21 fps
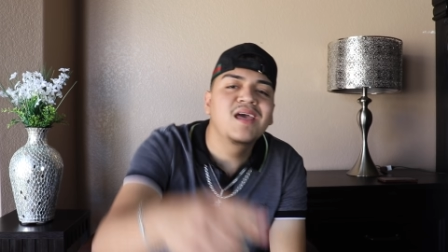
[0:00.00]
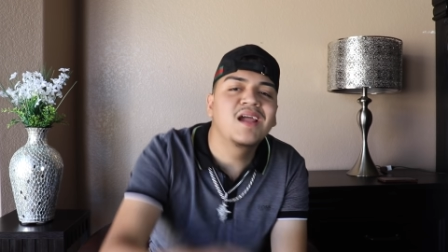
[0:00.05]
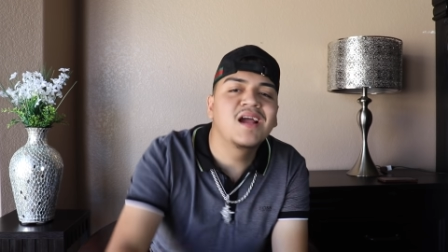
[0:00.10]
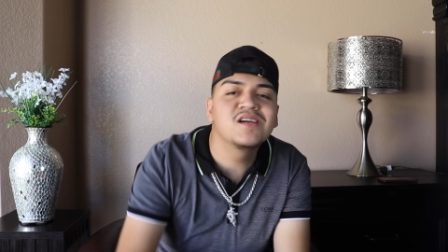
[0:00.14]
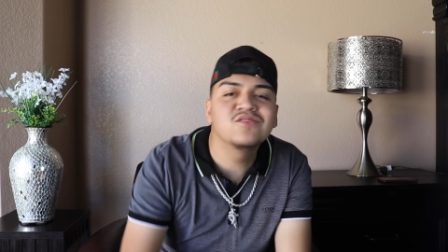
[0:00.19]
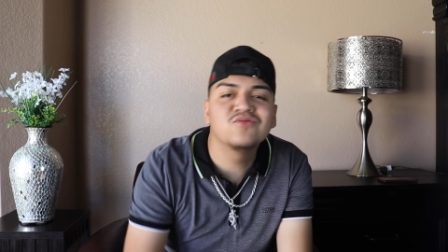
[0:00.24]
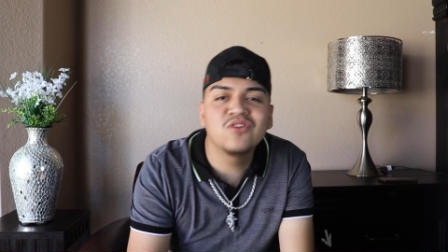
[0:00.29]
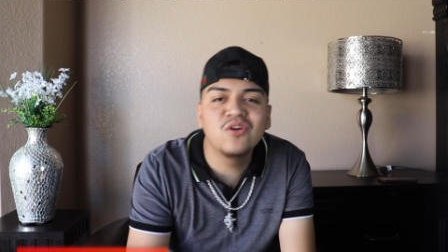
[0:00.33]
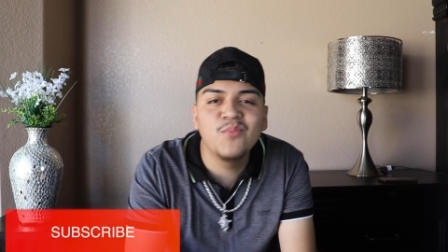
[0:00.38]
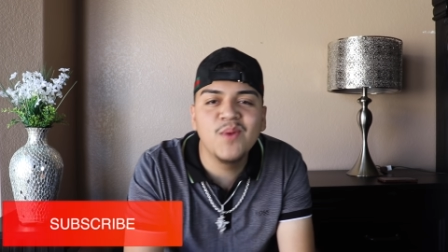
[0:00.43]
Hey
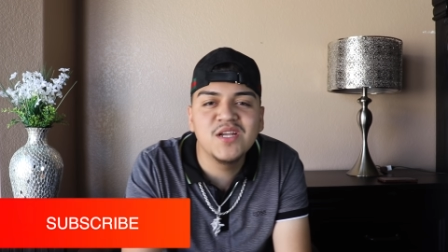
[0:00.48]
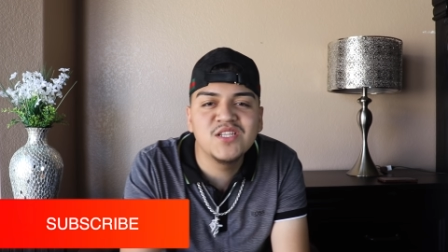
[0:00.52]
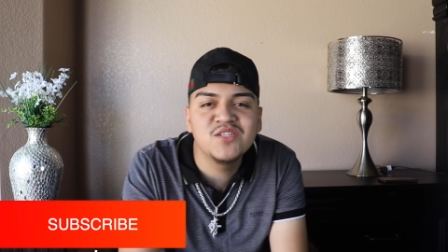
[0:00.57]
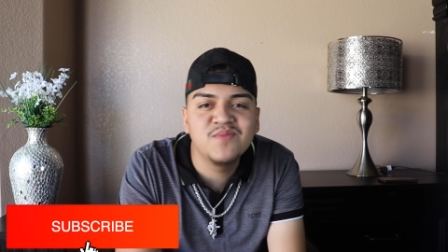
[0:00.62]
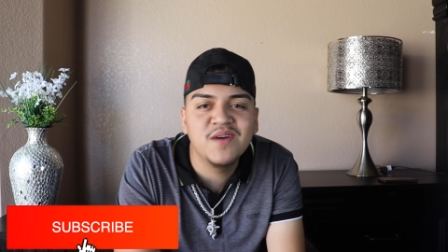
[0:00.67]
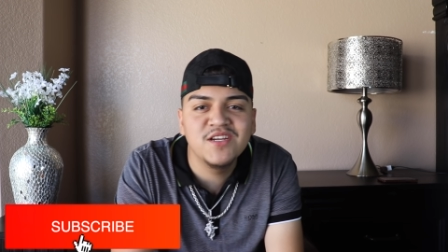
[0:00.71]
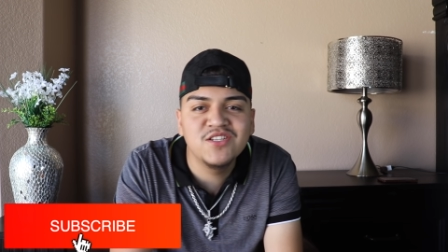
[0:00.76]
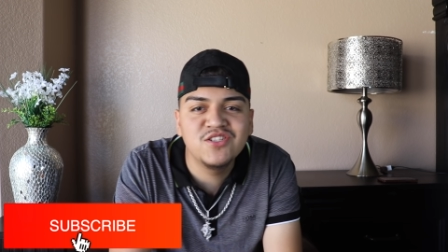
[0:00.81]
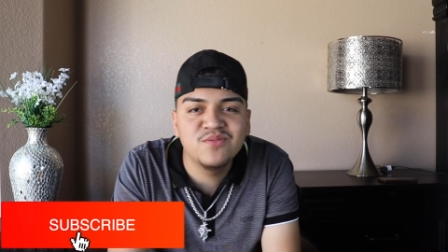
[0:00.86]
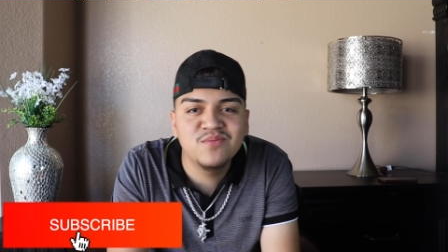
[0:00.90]
guys, welcome back to
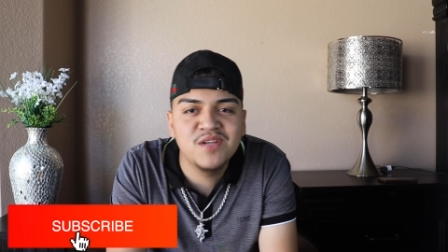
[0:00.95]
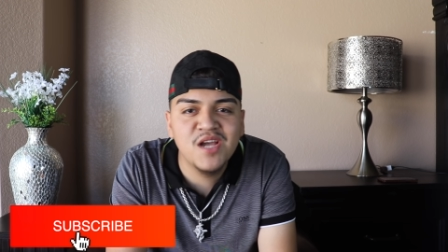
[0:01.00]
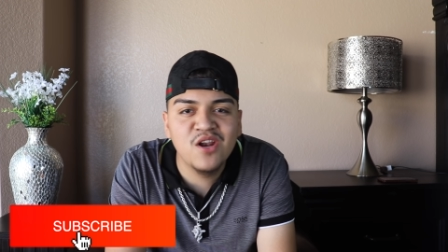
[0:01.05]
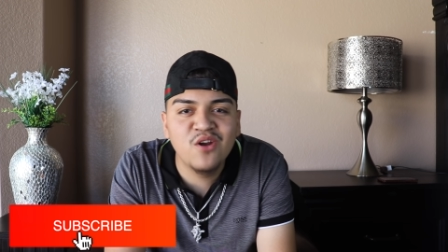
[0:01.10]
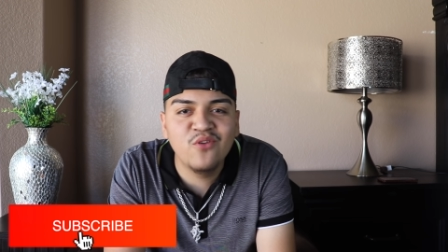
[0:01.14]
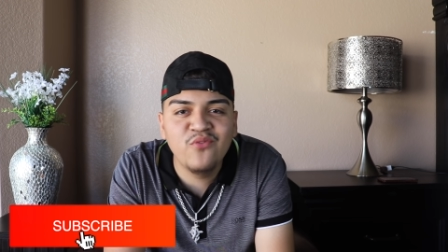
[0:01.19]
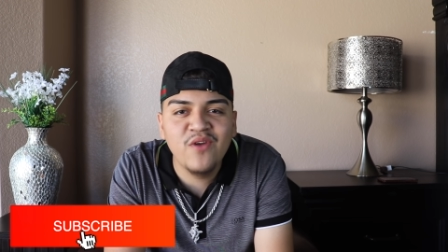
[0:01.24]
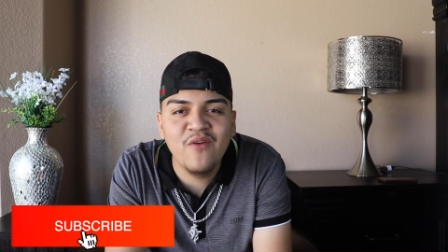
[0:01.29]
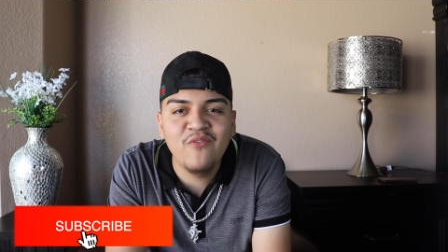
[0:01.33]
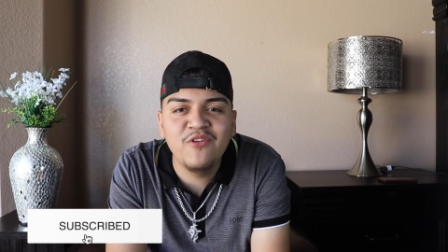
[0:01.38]
my YouTube
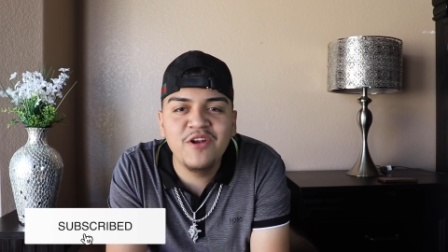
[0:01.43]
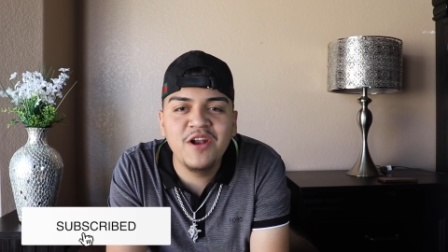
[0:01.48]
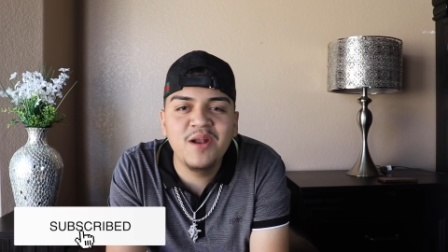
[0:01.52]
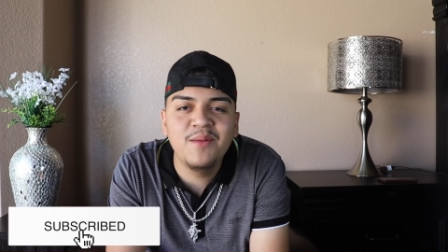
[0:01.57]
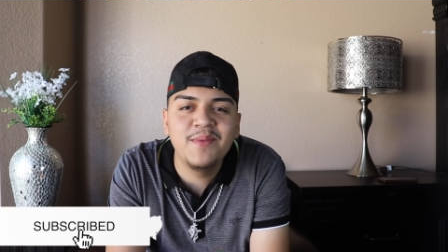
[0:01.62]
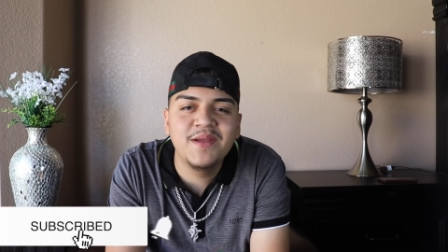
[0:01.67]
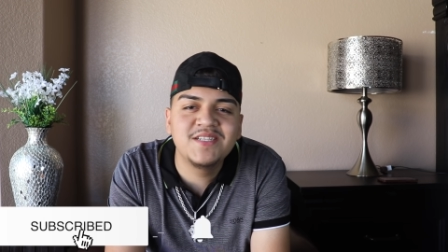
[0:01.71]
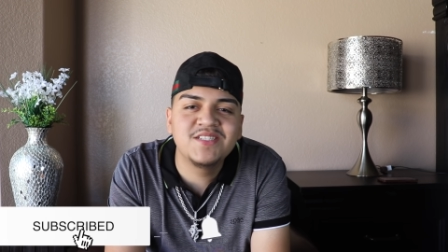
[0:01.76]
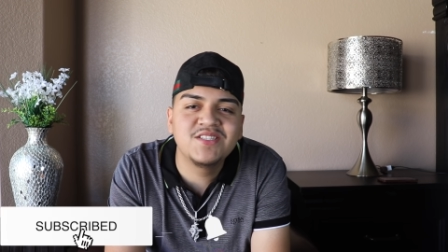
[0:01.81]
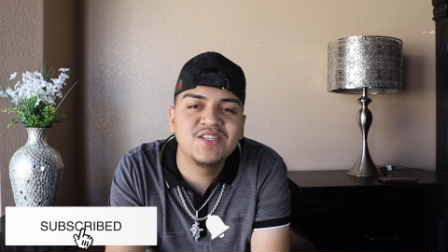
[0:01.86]
channel. If you haven't already,
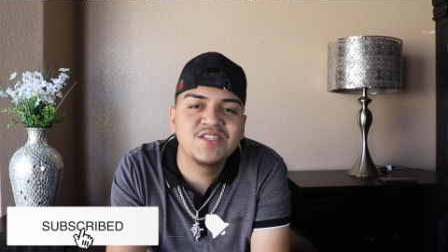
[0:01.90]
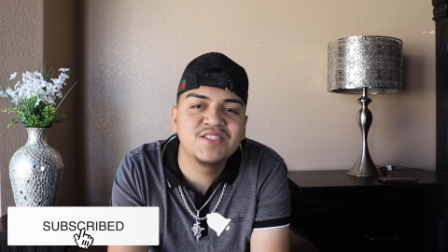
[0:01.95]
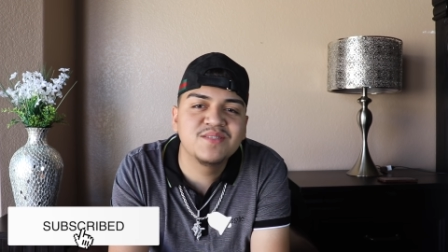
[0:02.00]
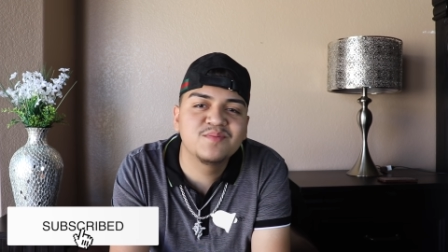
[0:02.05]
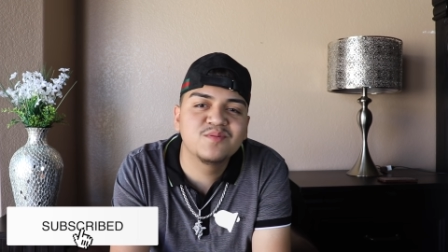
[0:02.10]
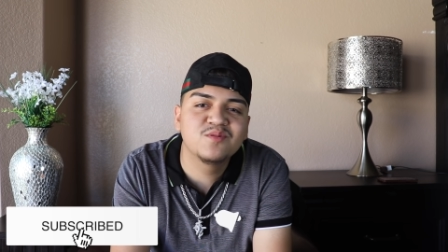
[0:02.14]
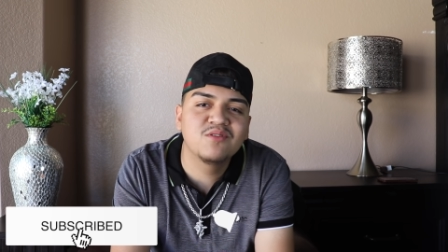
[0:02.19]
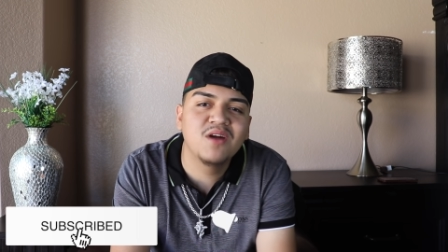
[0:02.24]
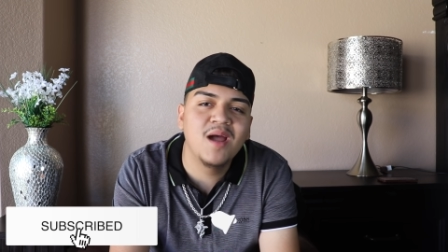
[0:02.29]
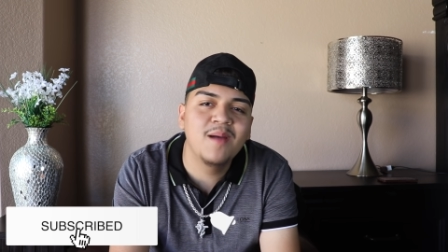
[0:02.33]
make sure to
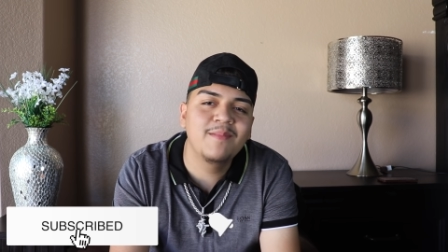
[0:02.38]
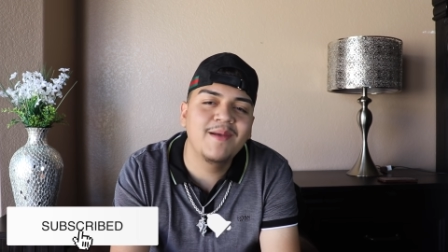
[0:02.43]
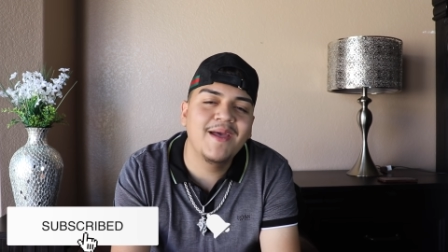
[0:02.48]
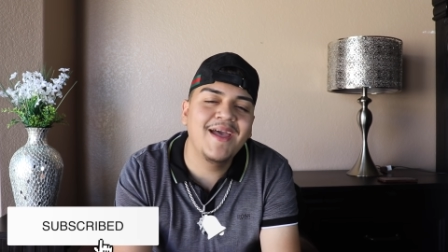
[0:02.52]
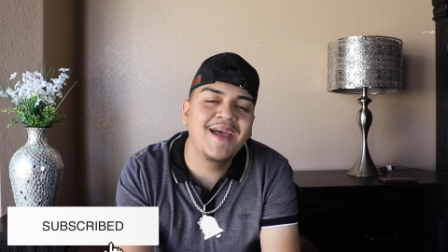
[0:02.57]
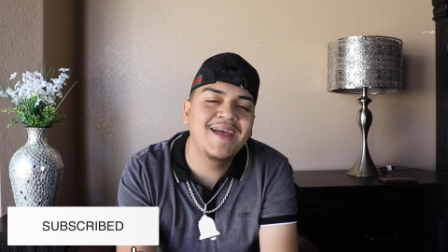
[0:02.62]
subscribe